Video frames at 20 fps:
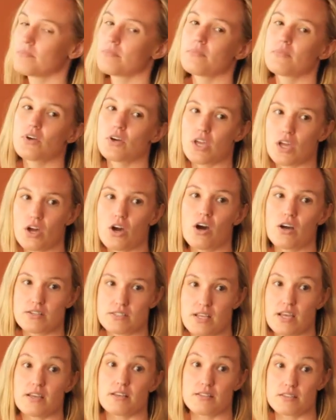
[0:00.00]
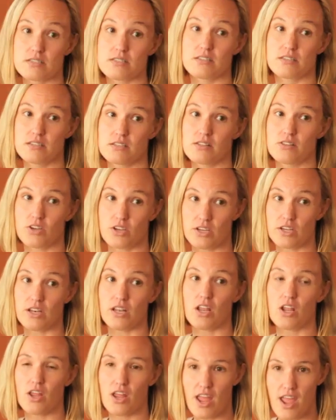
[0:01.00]
look at context. Look
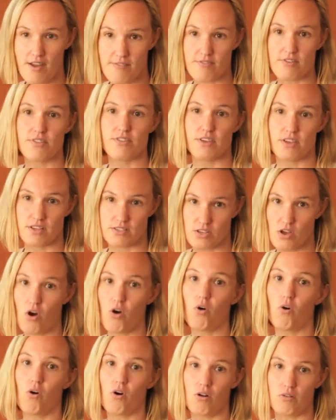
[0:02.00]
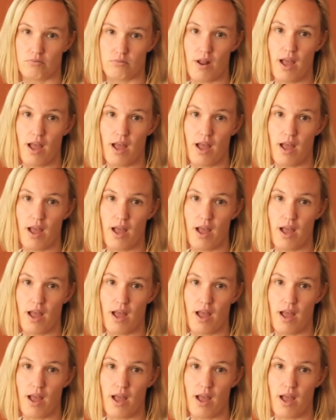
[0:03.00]
at everything as a whole